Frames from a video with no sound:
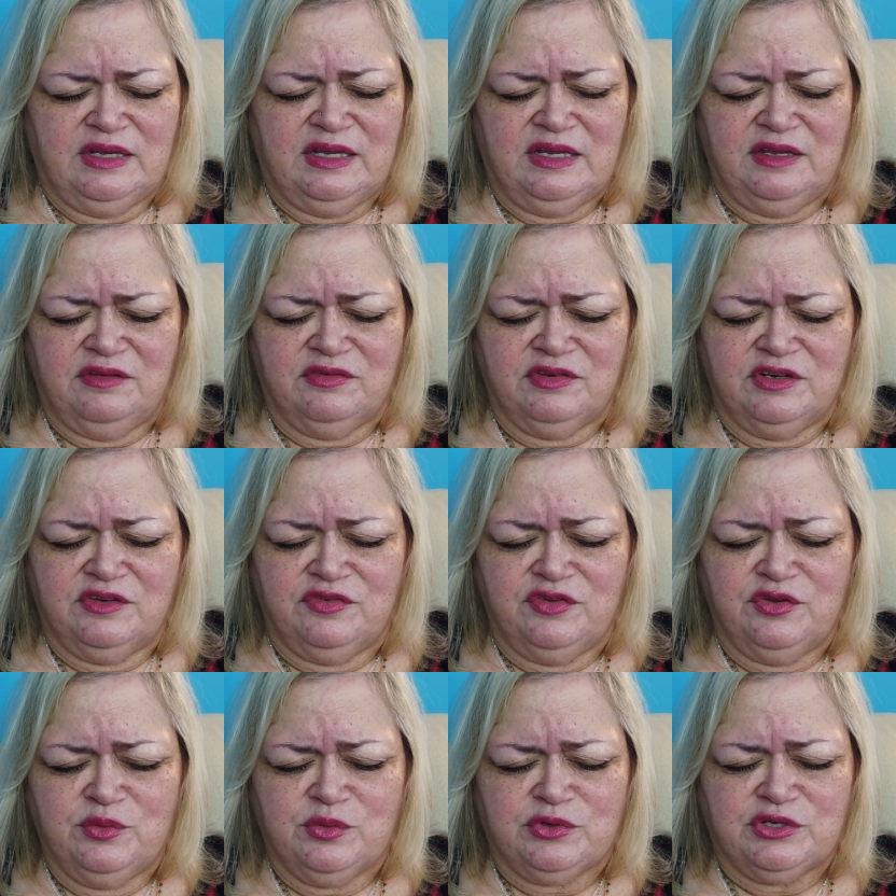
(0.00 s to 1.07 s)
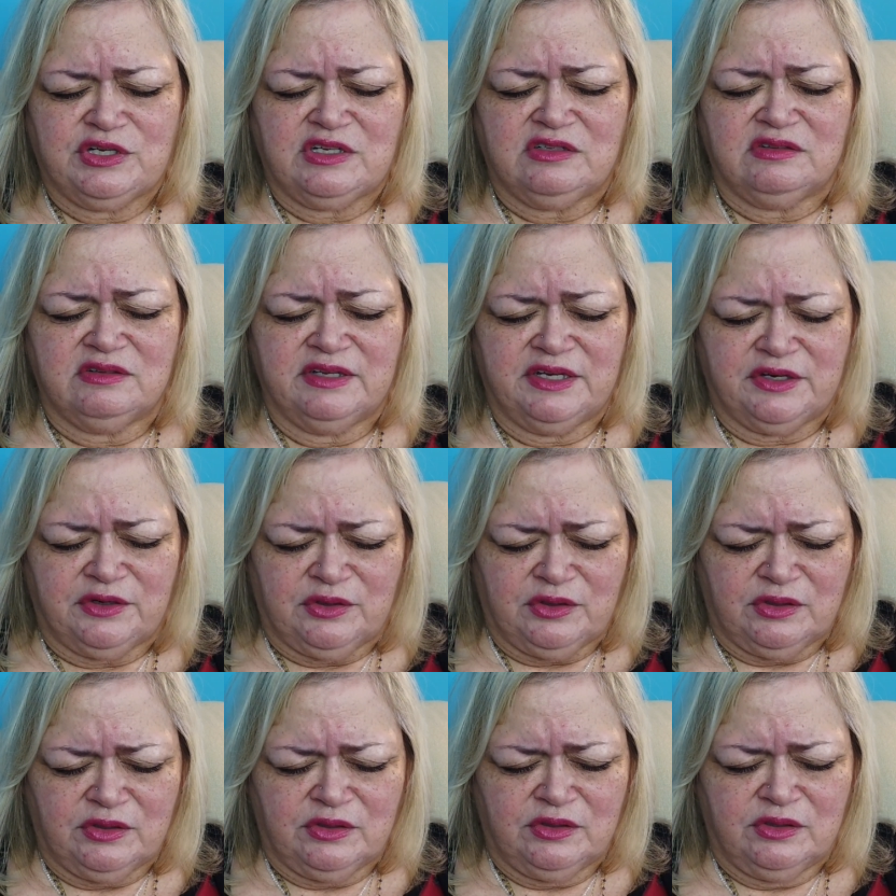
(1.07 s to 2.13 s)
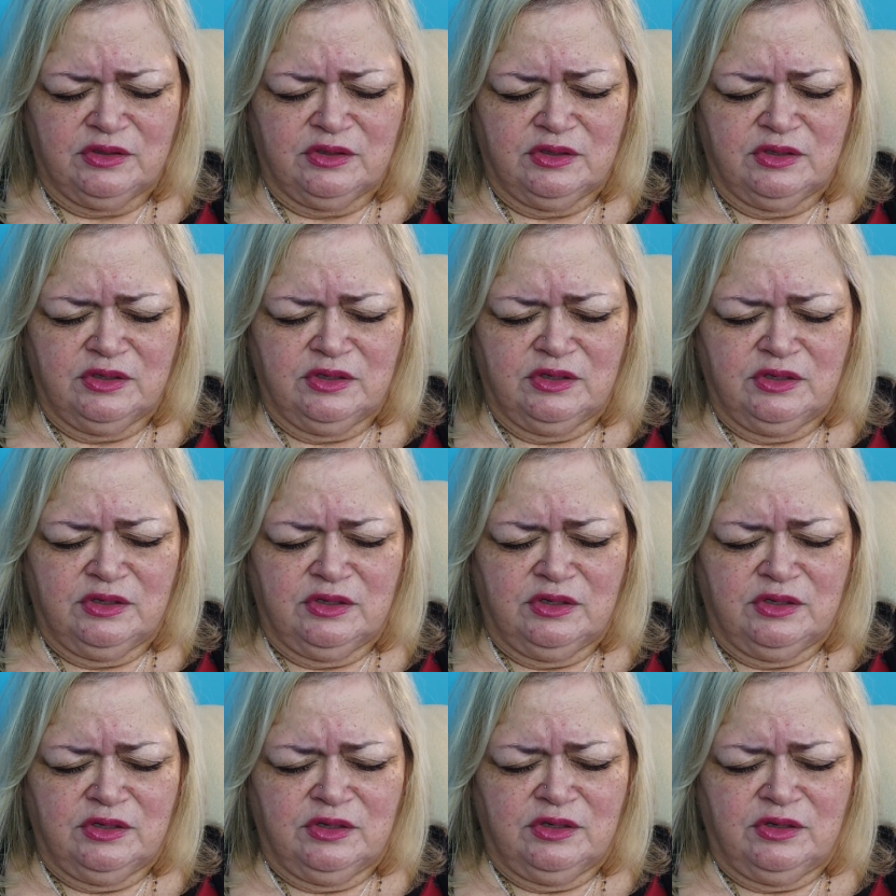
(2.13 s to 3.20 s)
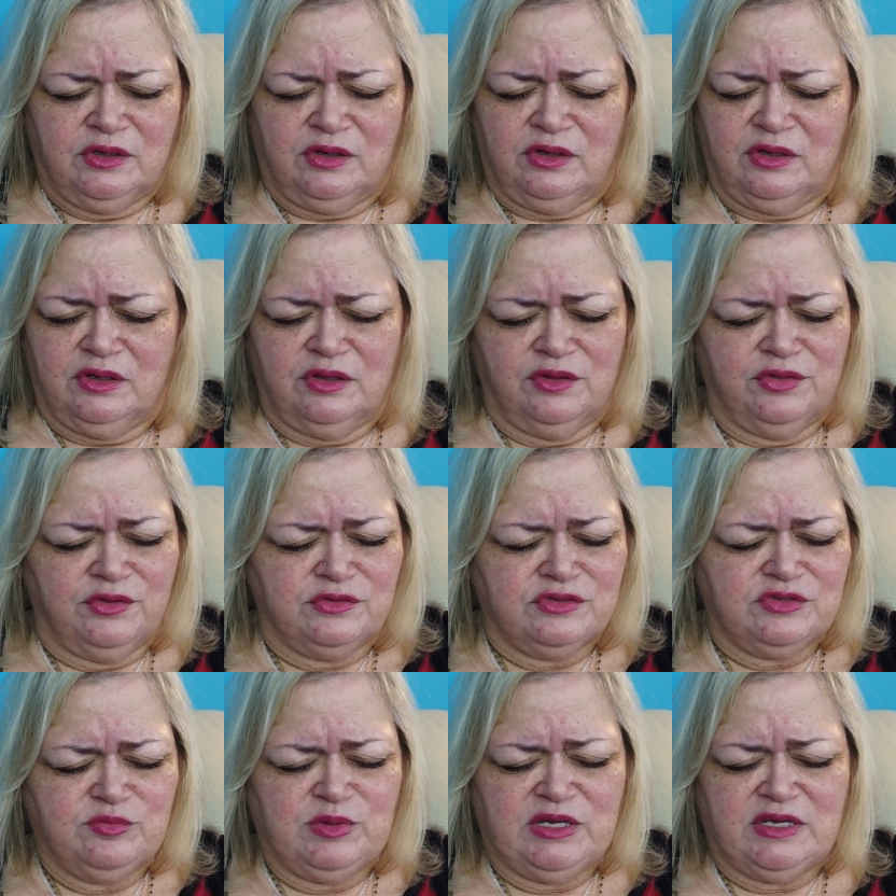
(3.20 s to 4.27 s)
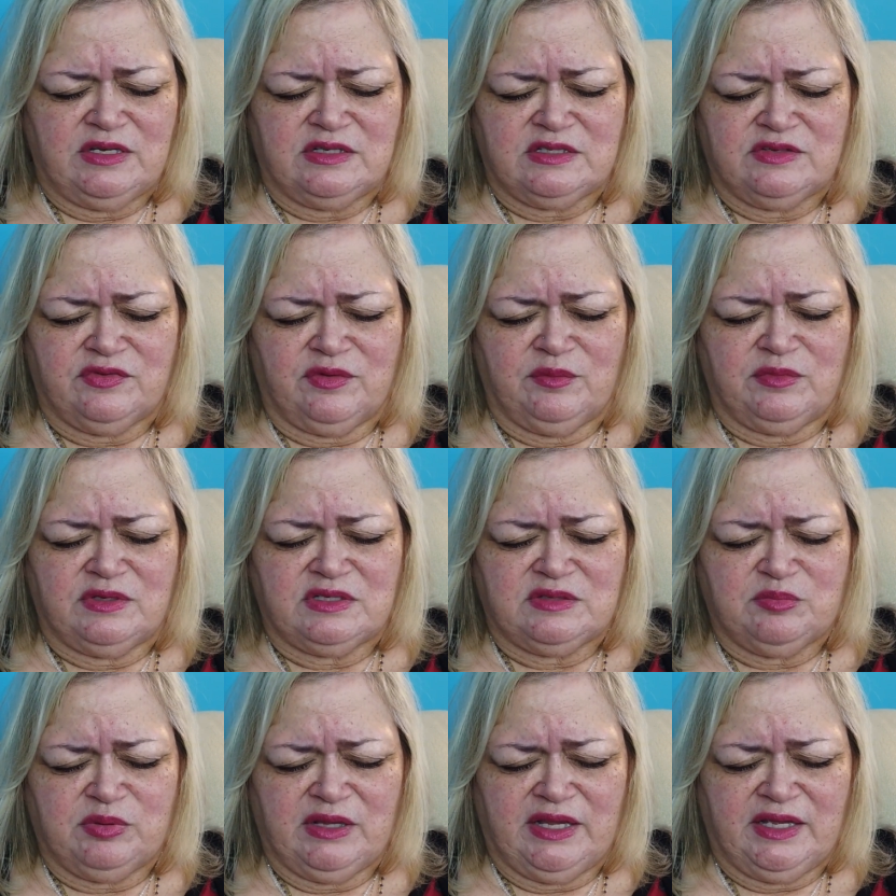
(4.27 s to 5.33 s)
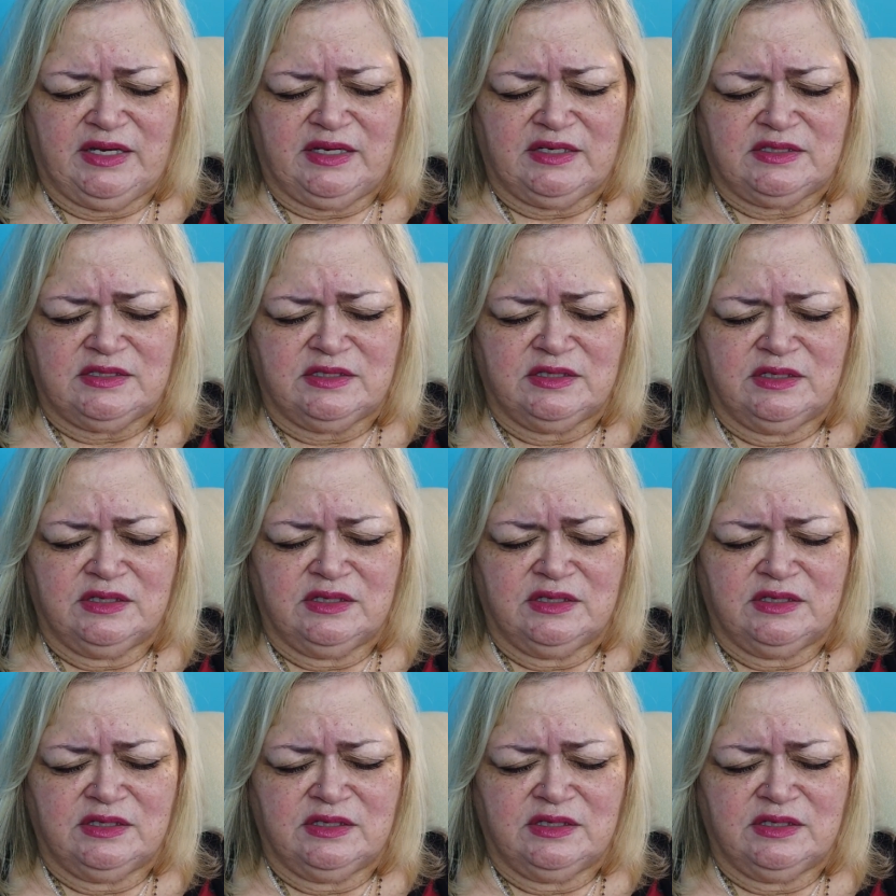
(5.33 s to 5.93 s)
even if you were to clear all those beings from this planet,